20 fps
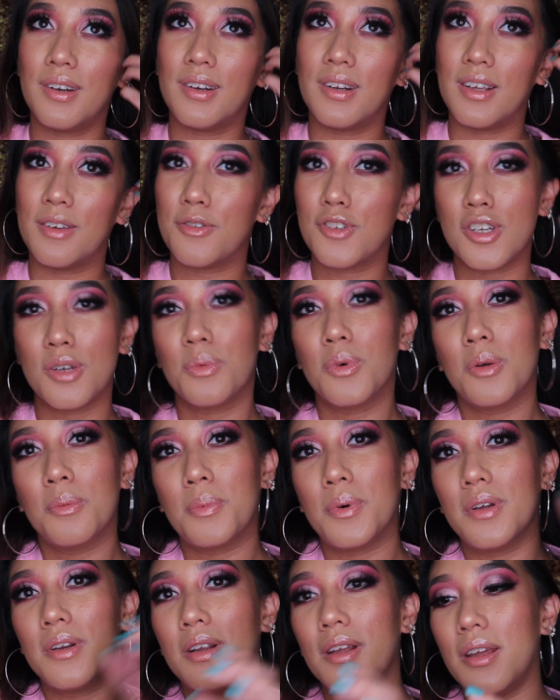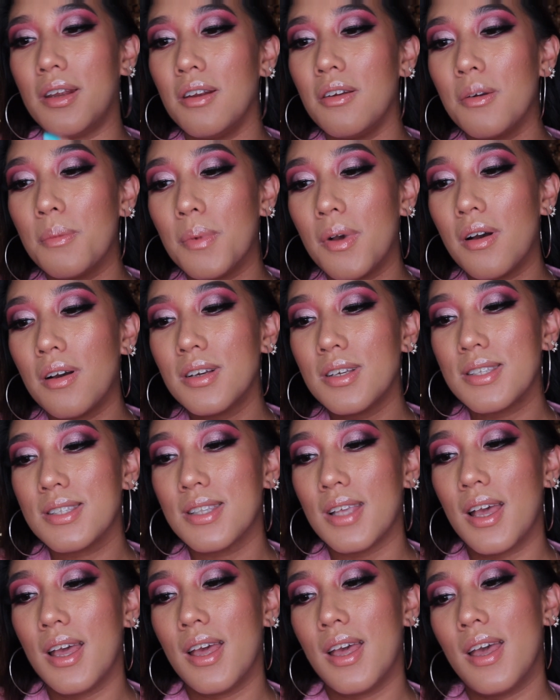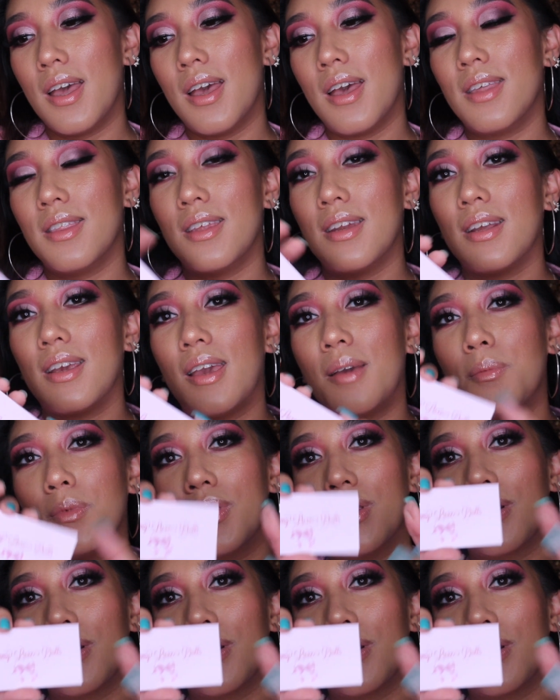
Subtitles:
if she will put it in your box. And then it came with